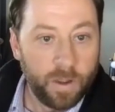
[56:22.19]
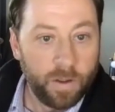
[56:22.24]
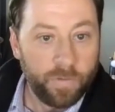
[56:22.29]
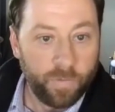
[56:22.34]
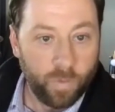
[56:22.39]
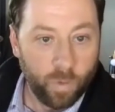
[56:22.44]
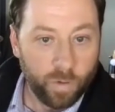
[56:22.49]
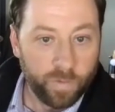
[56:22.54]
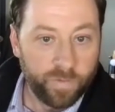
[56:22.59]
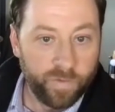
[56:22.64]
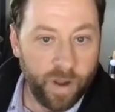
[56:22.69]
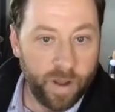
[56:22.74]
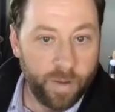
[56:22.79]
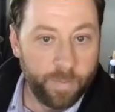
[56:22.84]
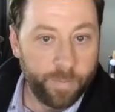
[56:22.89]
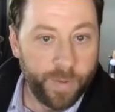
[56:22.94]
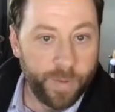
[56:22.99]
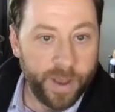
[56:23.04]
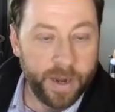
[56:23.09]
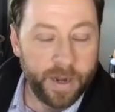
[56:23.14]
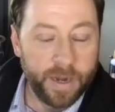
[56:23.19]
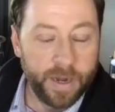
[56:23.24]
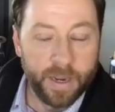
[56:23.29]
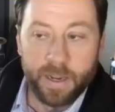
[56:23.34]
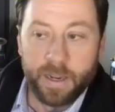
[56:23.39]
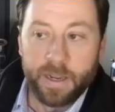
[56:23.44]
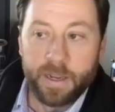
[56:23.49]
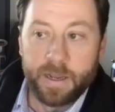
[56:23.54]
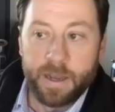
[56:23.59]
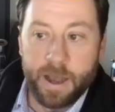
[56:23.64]
forefront, but
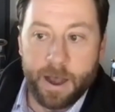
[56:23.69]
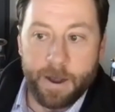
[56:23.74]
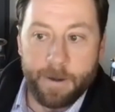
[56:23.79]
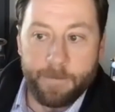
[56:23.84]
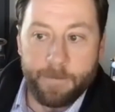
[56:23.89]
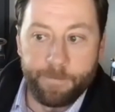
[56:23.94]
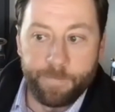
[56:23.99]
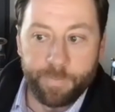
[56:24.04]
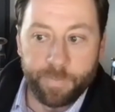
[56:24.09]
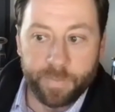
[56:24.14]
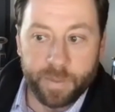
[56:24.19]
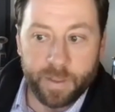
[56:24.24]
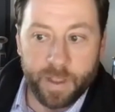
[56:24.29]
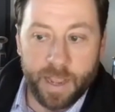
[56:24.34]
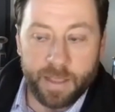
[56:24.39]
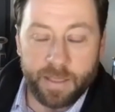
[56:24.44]
I